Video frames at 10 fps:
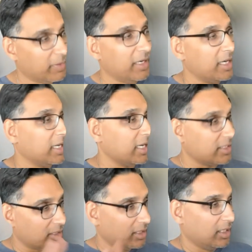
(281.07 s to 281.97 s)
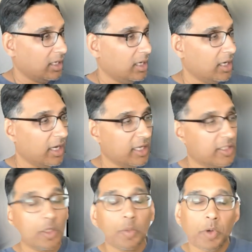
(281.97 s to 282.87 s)
But in any case, it's
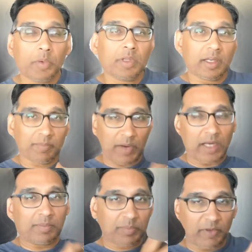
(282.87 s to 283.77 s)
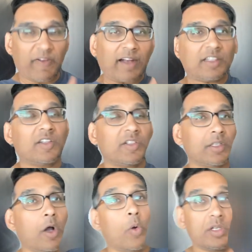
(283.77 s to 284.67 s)
to the point where, like, the fact that there's
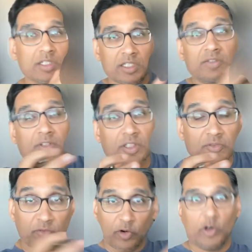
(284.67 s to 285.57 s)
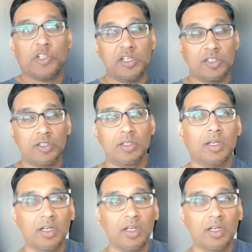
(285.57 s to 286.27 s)
always this virgins